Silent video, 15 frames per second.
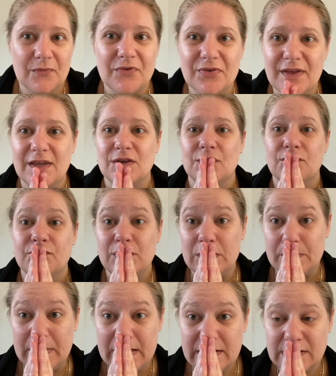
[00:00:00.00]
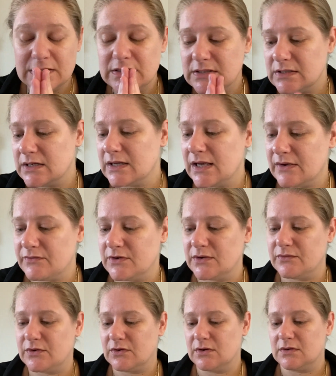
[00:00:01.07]
thank you for your patience. And I have not
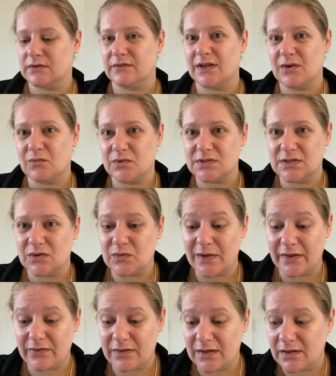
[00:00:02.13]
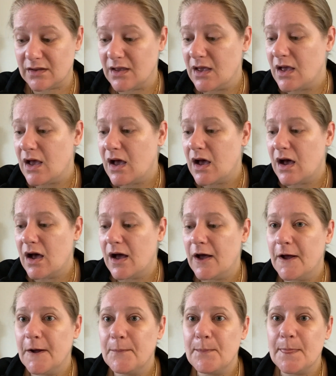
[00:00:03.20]
forgotten. That was a quick thing.
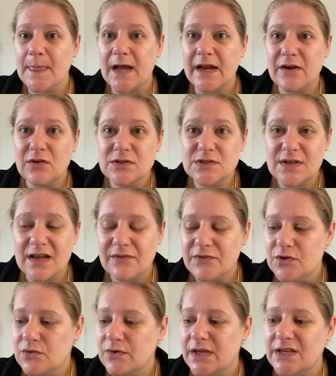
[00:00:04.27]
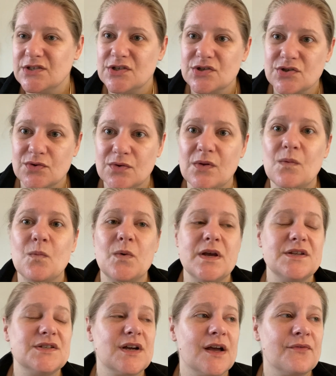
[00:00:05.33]
I also have the Oasis shawl,
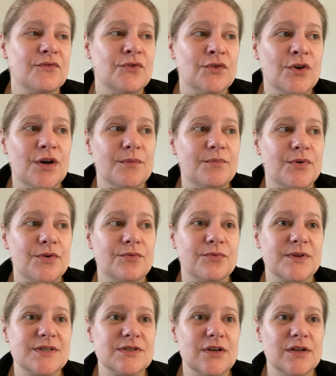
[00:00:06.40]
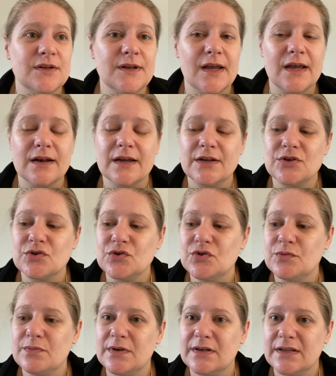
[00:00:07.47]
which I have not progressed on. And I
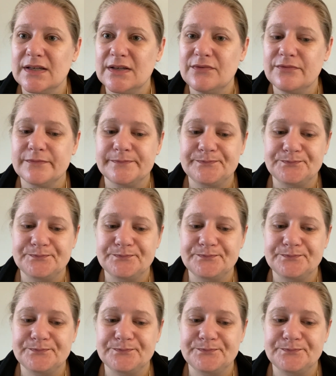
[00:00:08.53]
do believe